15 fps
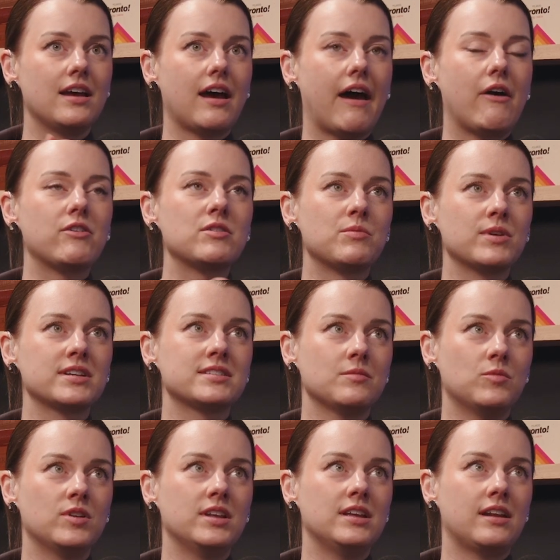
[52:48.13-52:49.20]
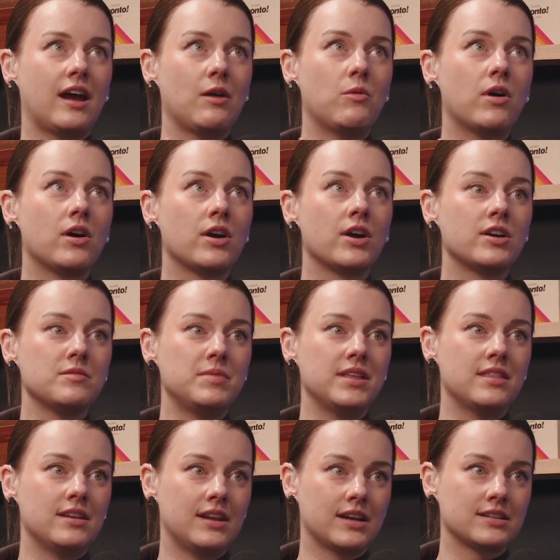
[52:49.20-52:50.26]
I want to bring someone in. I want her to be
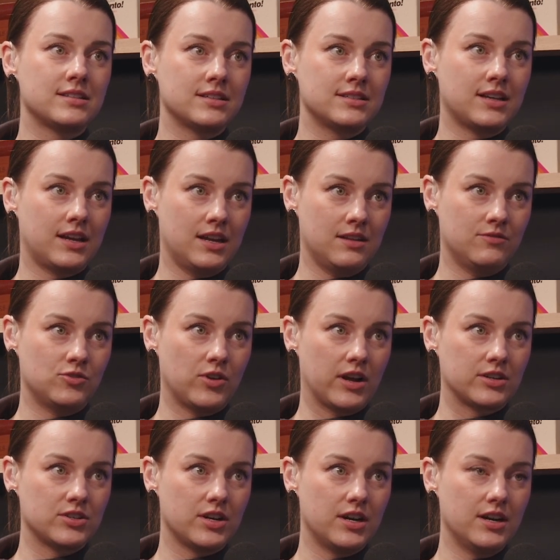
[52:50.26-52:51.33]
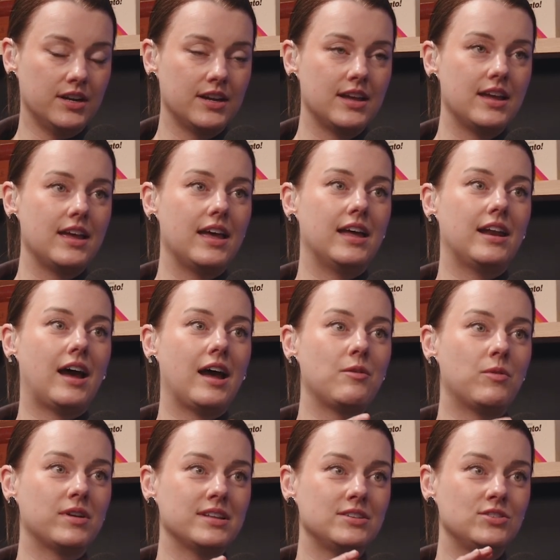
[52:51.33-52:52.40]
the next executive director. And I
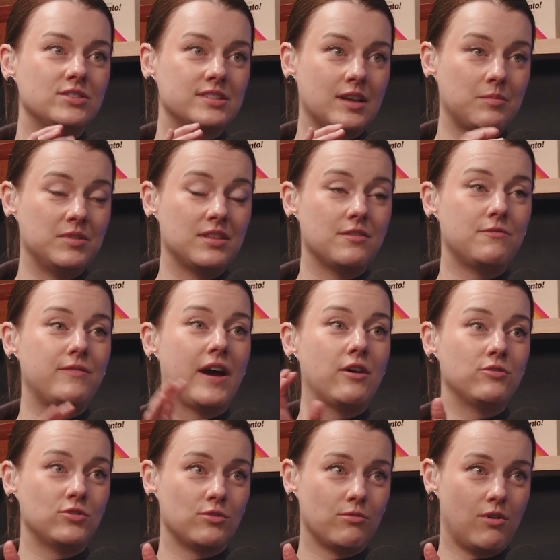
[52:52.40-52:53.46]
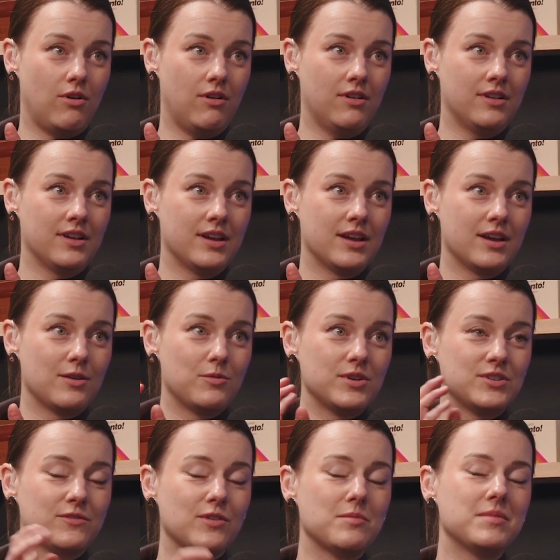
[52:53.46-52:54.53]
want to step into the founder role,
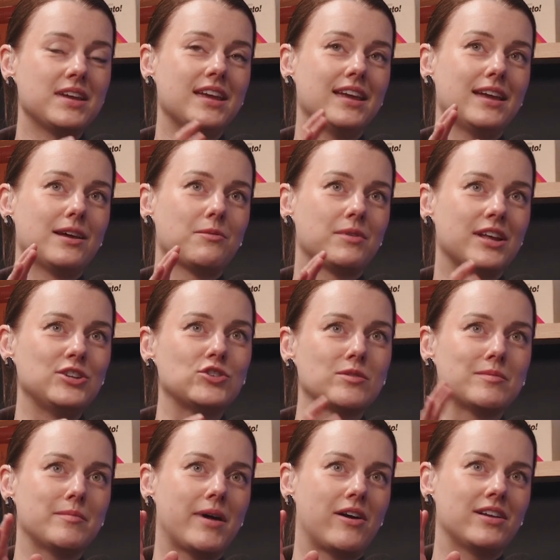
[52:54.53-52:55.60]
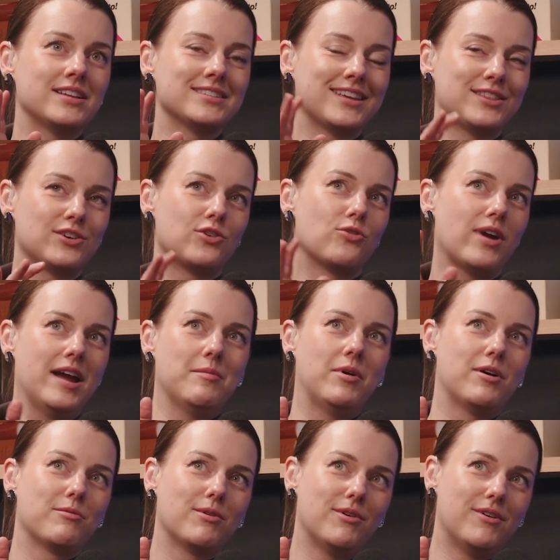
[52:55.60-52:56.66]
which for me, when I dream about it, it's like the
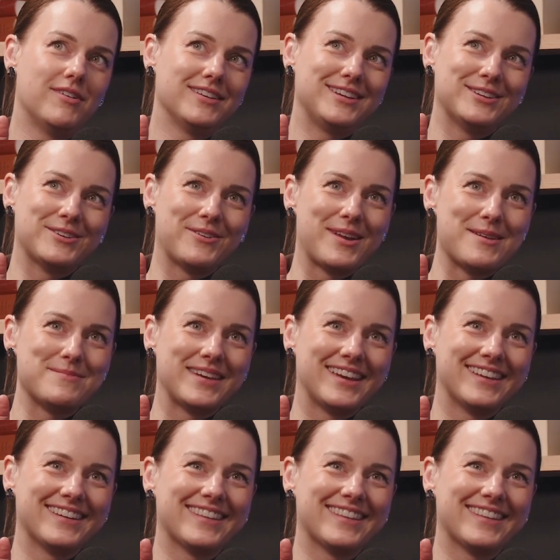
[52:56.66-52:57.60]
grandma role. You know what I mean?